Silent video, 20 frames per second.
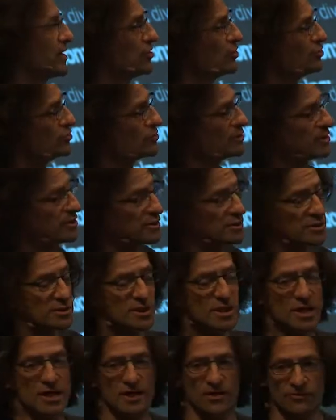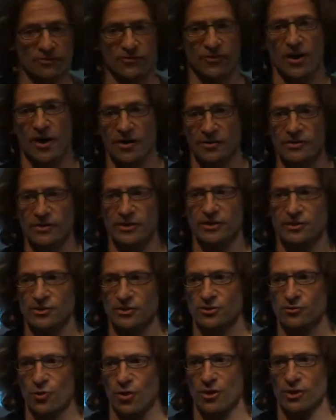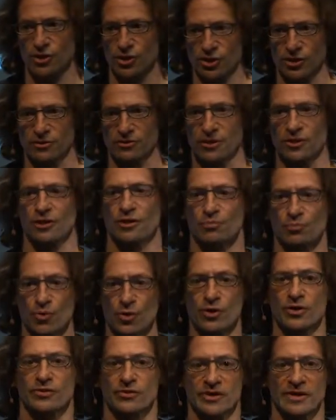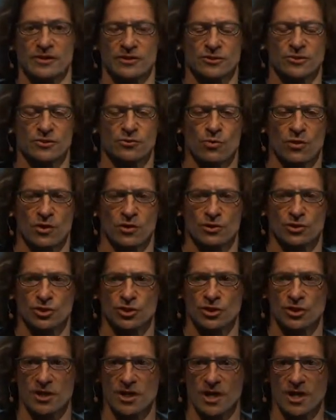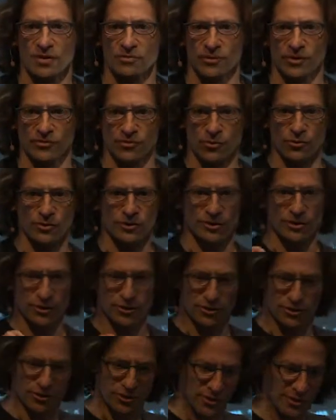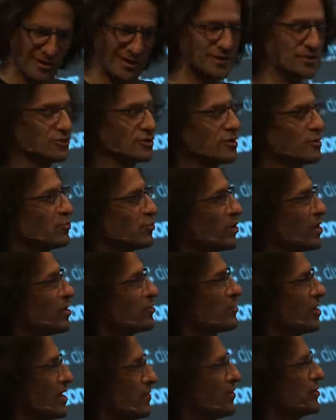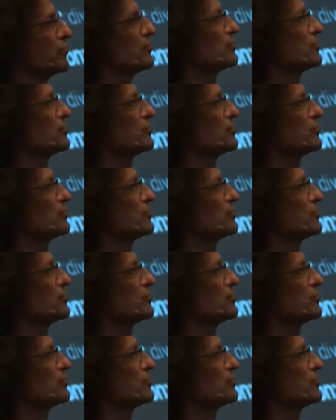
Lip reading: users find things to watch and book things to watch. But of course, as soon as you clicked on a program in